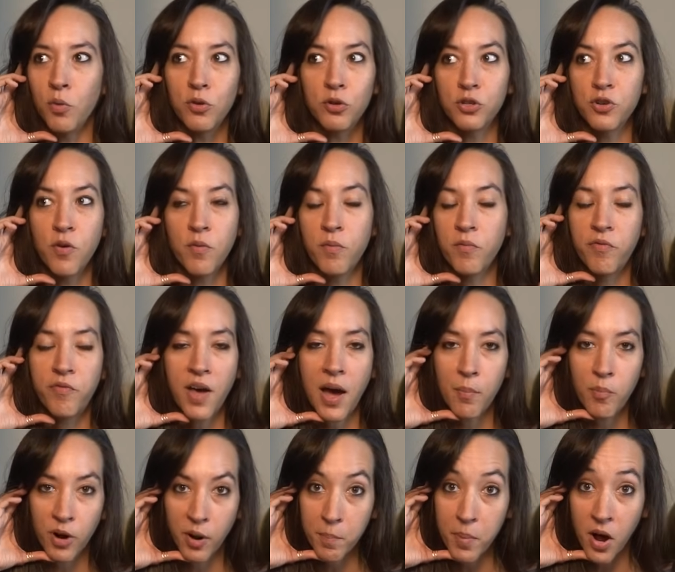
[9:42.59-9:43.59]
There's no
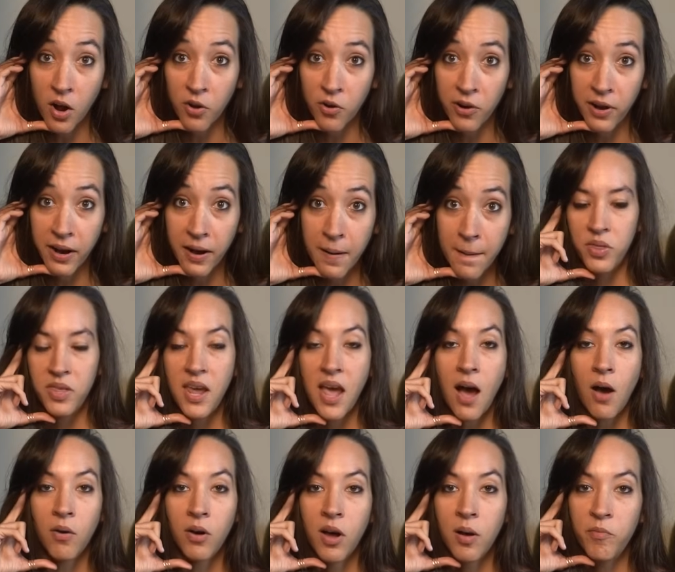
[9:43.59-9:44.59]
fabric puckering. When the
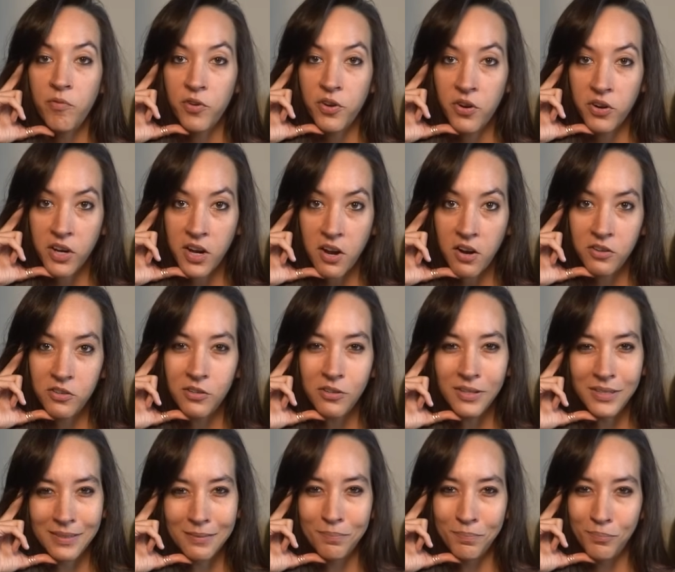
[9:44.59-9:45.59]
outcome for your character
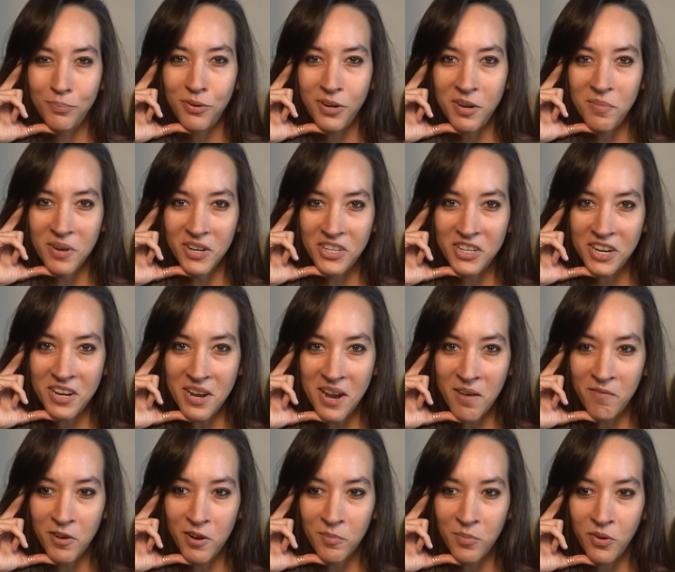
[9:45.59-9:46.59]
is pretty much
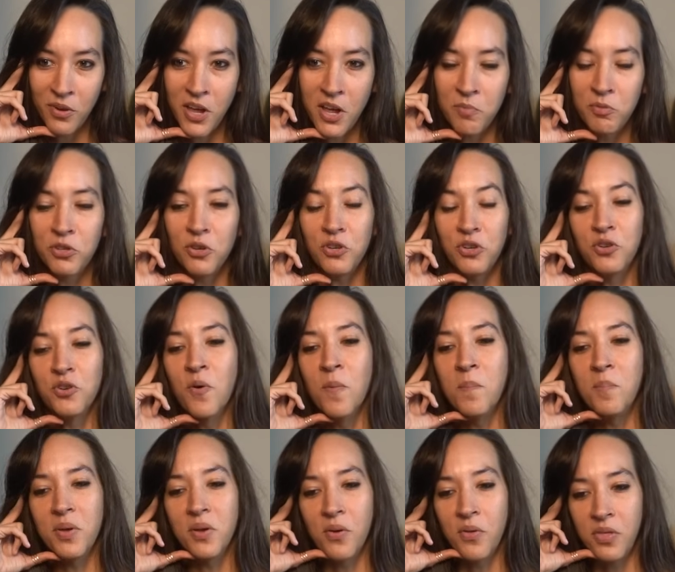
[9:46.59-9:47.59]
inevitable, so you
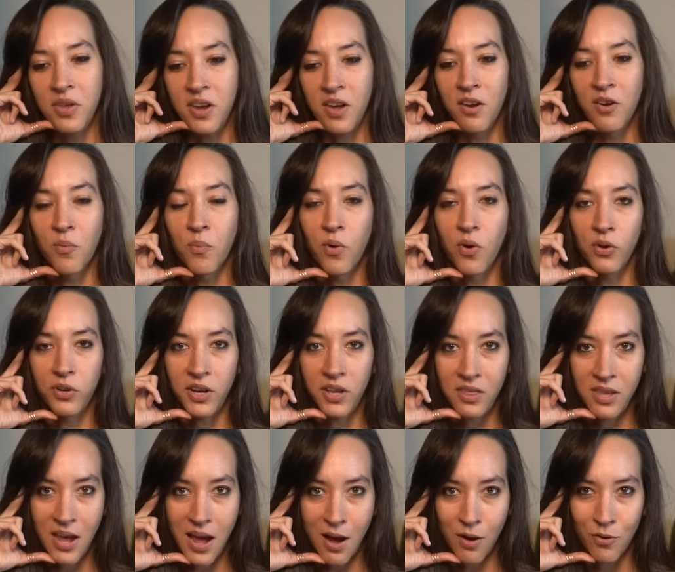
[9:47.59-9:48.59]
don't build the inner world
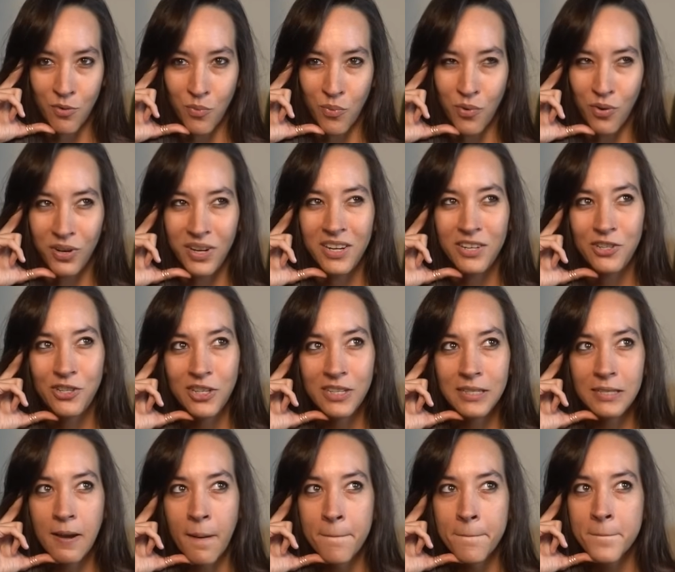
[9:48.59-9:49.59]
and the outer world, it
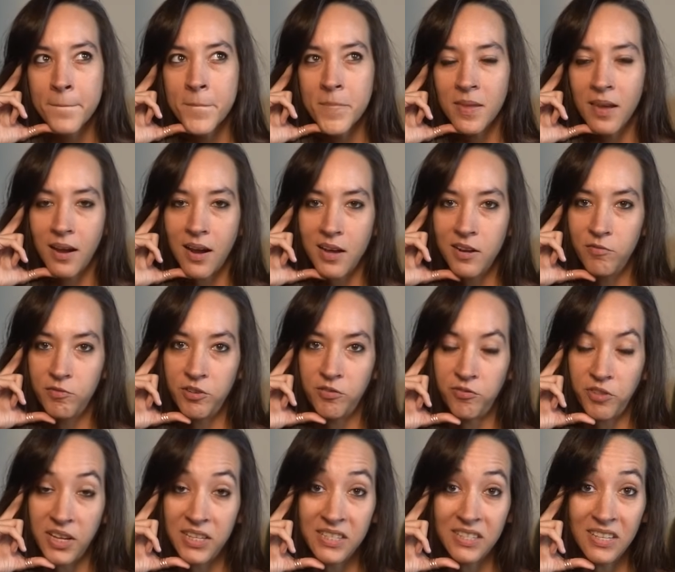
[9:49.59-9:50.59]
kind of
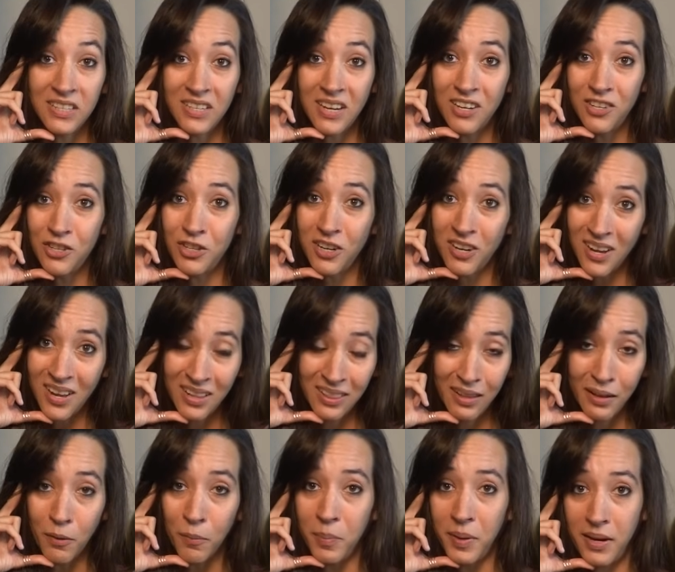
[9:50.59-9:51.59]
deflates the tension a
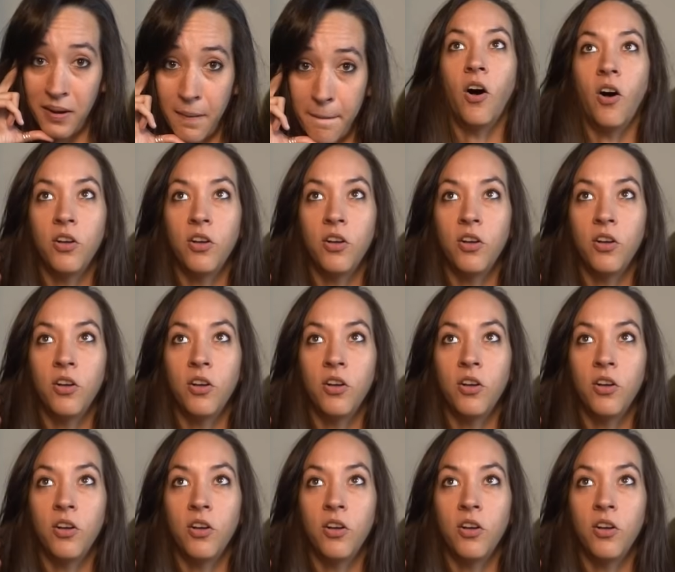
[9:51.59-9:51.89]
little bit.